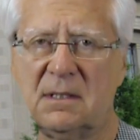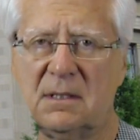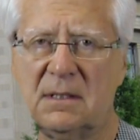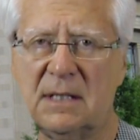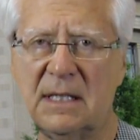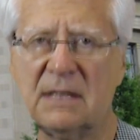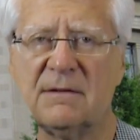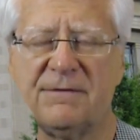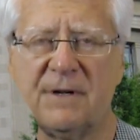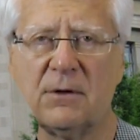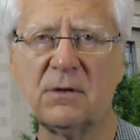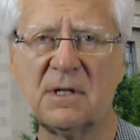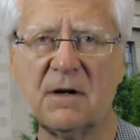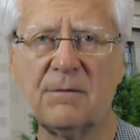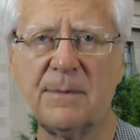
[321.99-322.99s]
who had the
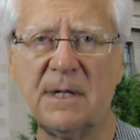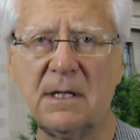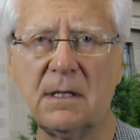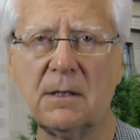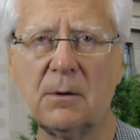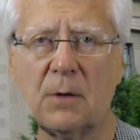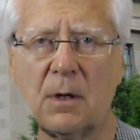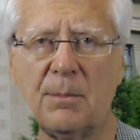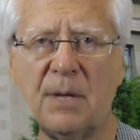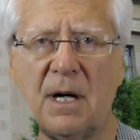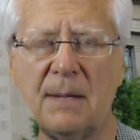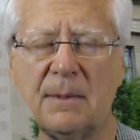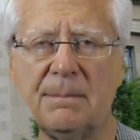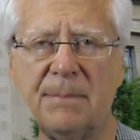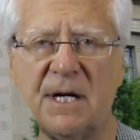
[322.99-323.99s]
federal government under
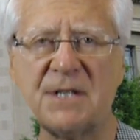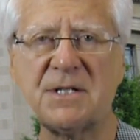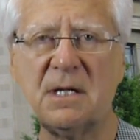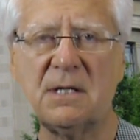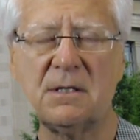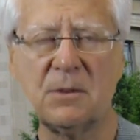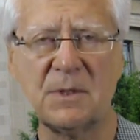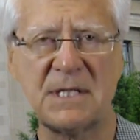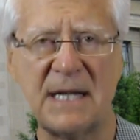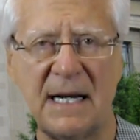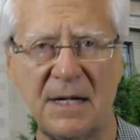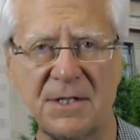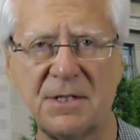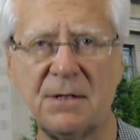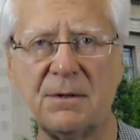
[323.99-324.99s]
Obama bust into his
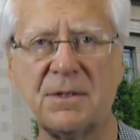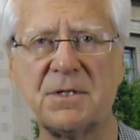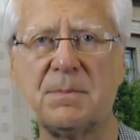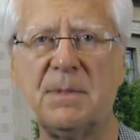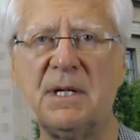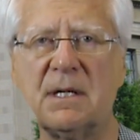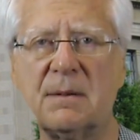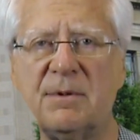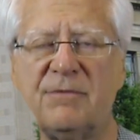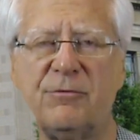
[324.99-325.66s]
house, so to speak.